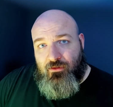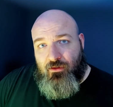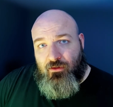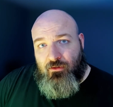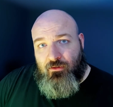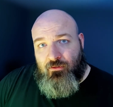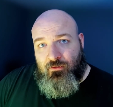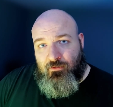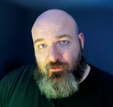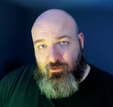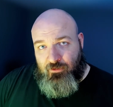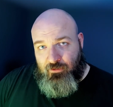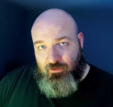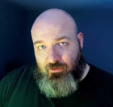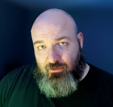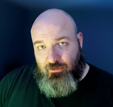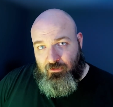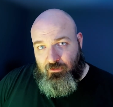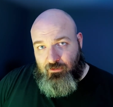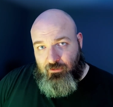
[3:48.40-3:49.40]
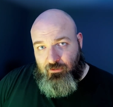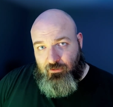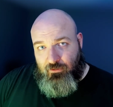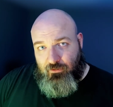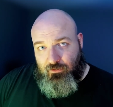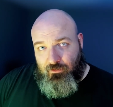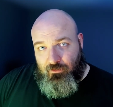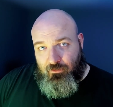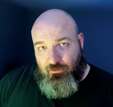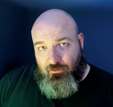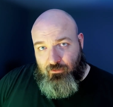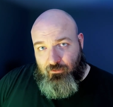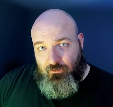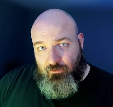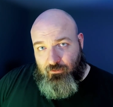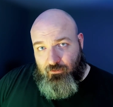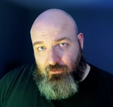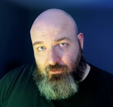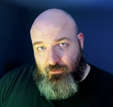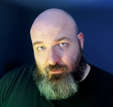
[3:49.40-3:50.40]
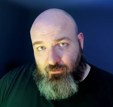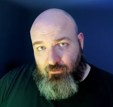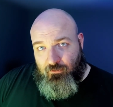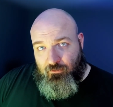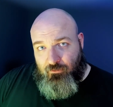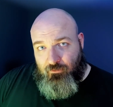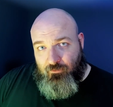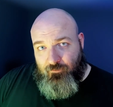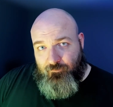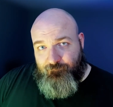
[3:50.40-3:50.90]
[no speech]